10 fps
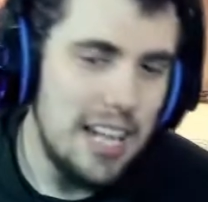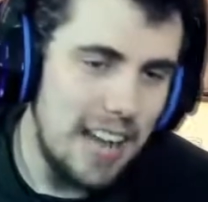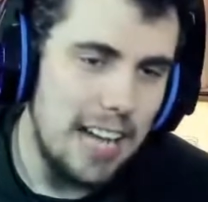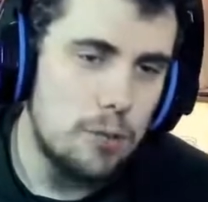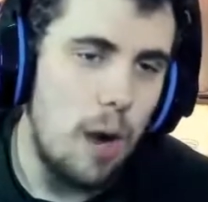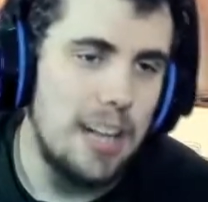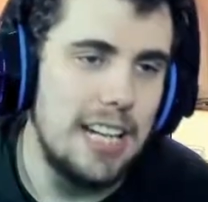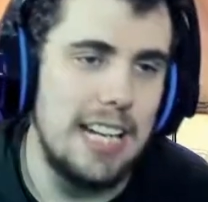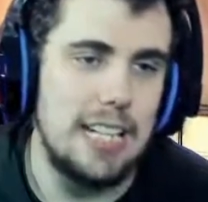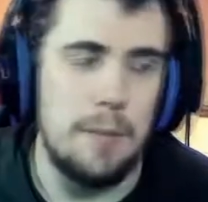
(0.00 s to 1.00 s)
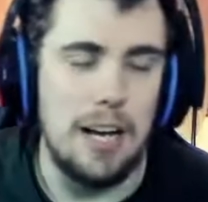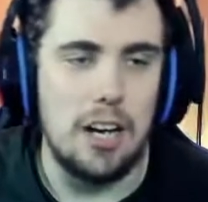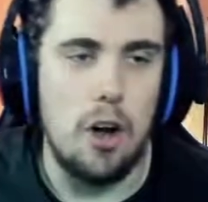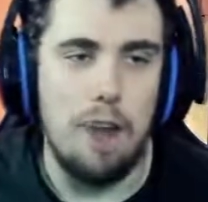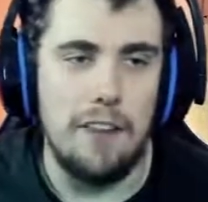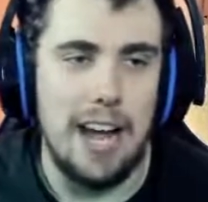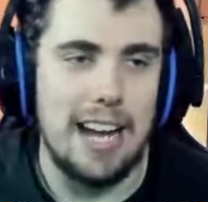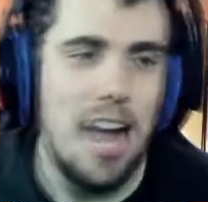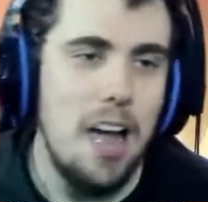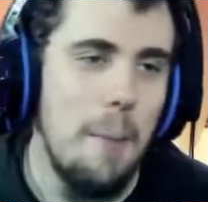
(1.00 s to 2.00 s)
That's why they needed Milankovic,
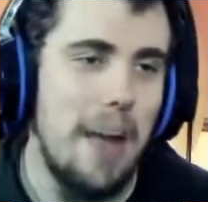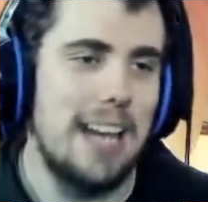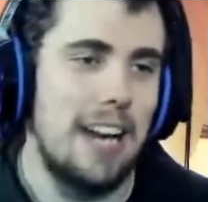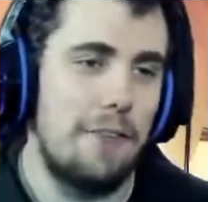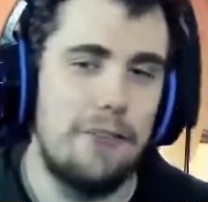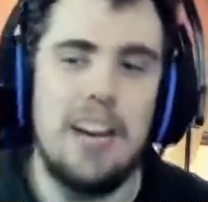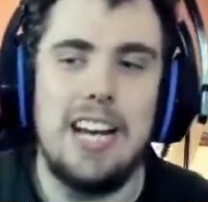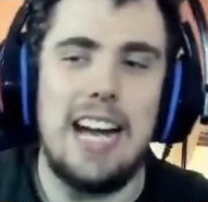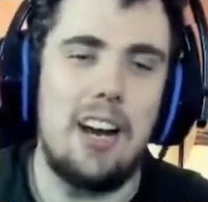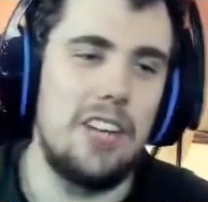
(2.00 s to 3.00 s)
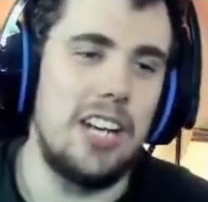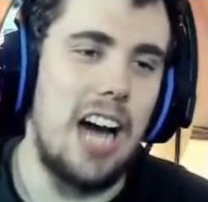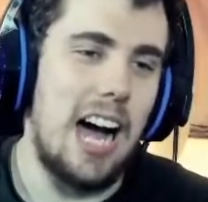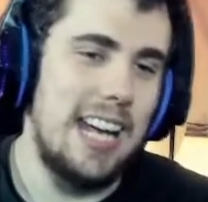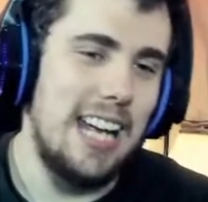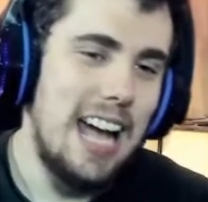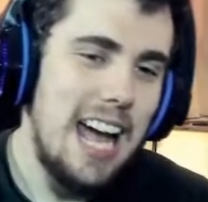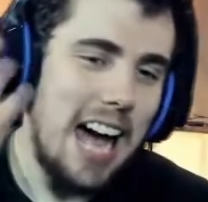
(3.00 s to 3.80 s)
making it 3-0 on the night.